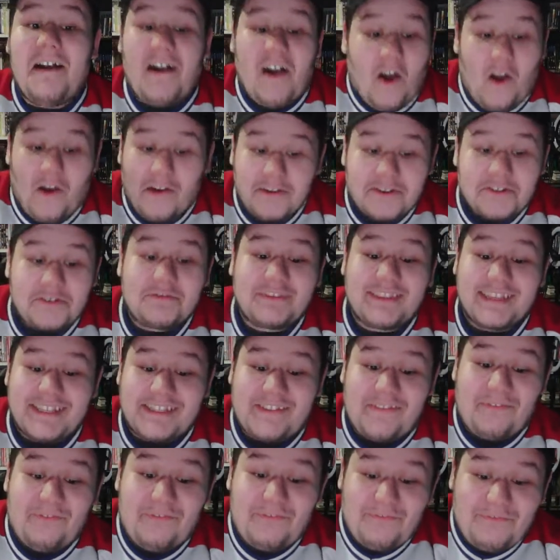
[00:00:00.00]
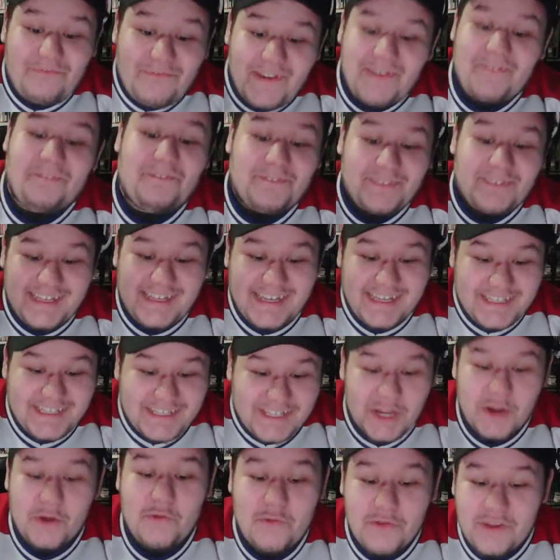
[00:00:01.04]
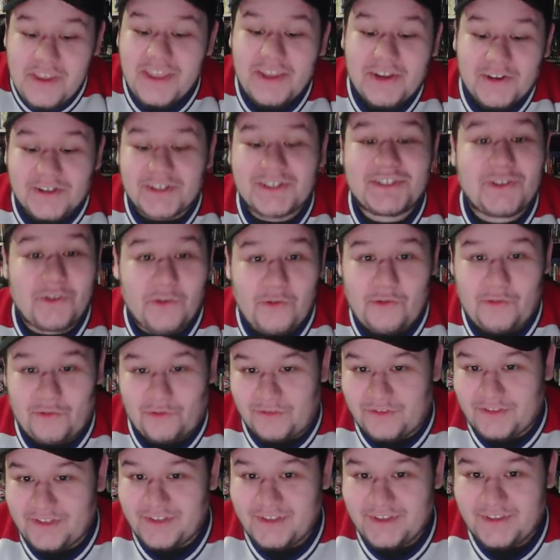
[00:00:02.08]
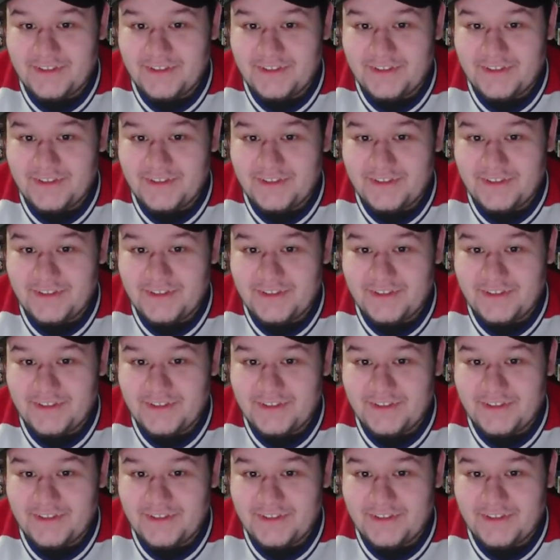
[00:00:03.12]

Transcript: R-Truth is 52 years old.